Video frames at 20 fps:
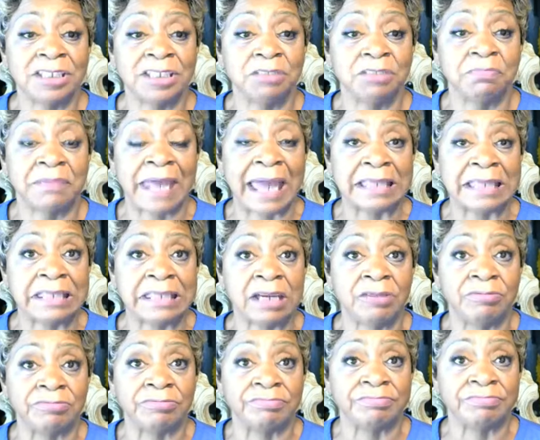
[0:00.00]
like to, but I
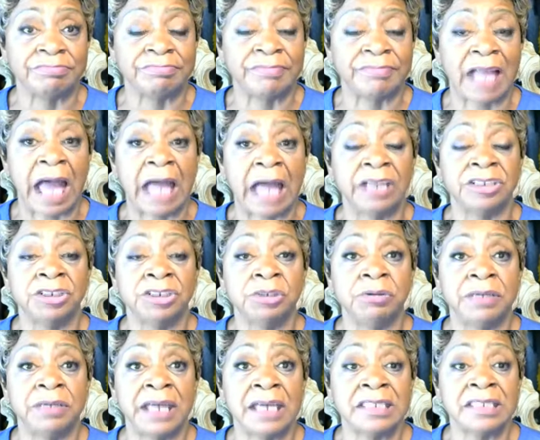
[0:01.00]
don't. I'll
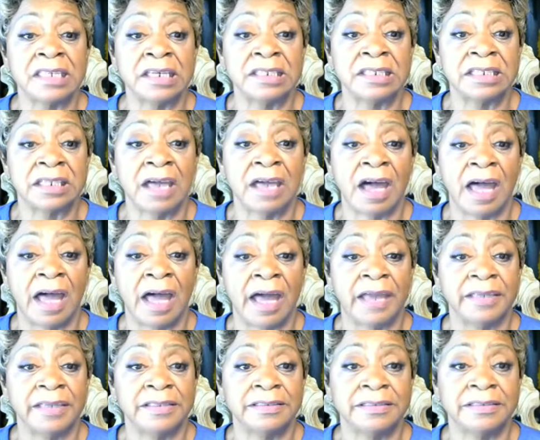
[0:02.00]
do it as unto
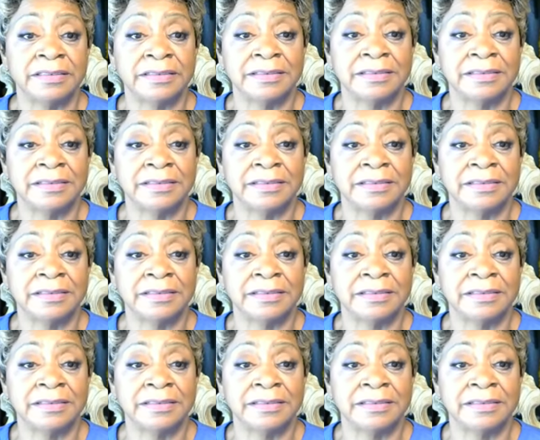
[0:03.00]
God.